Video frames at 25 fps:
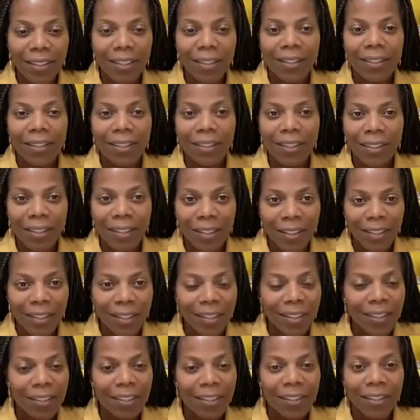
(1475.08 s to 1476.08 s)

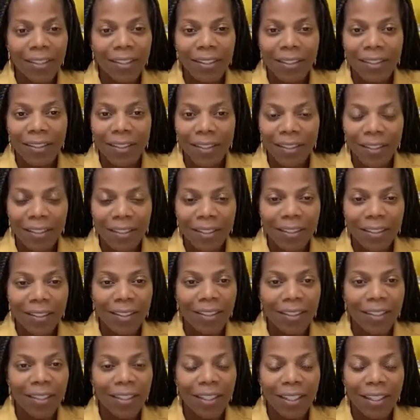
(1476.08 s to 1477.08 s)

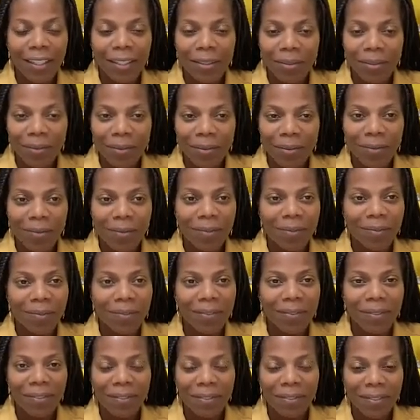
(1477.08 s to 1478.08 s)

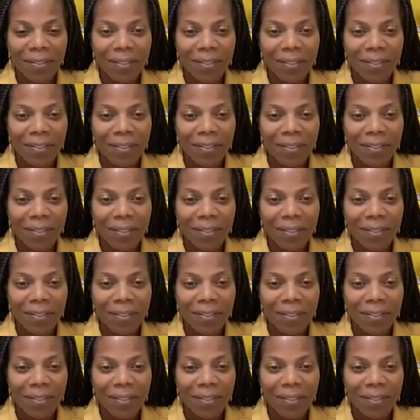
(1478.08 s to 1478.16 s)
No words are spoken by the person on screen.